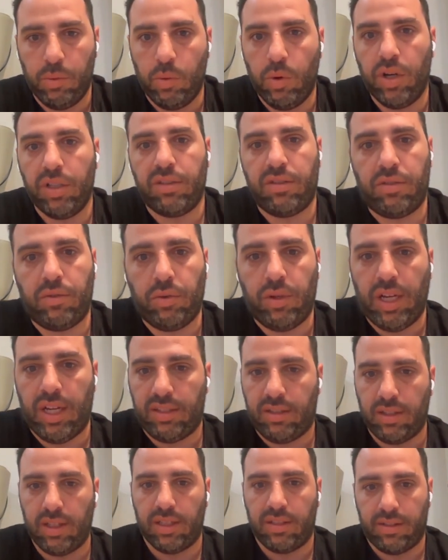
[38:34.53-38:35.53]
We want to
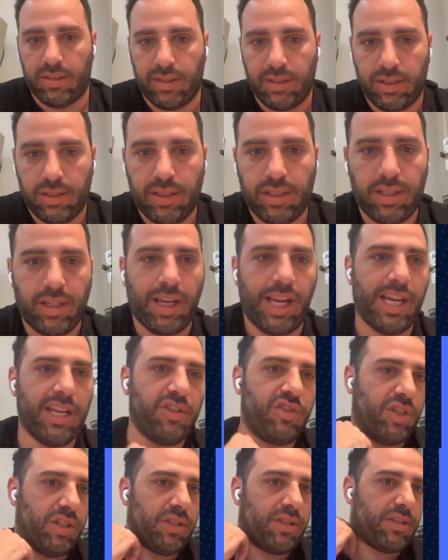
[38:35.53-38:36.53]
get that
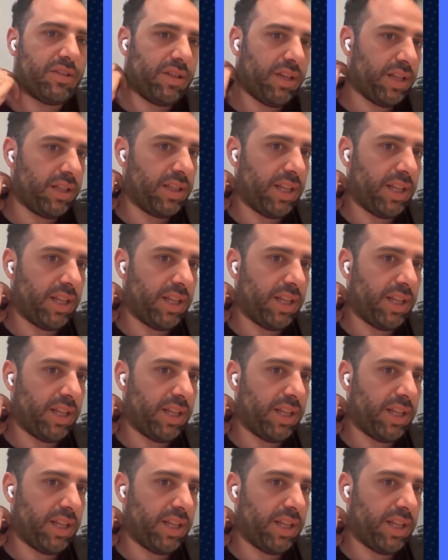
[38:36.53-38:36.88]
agent,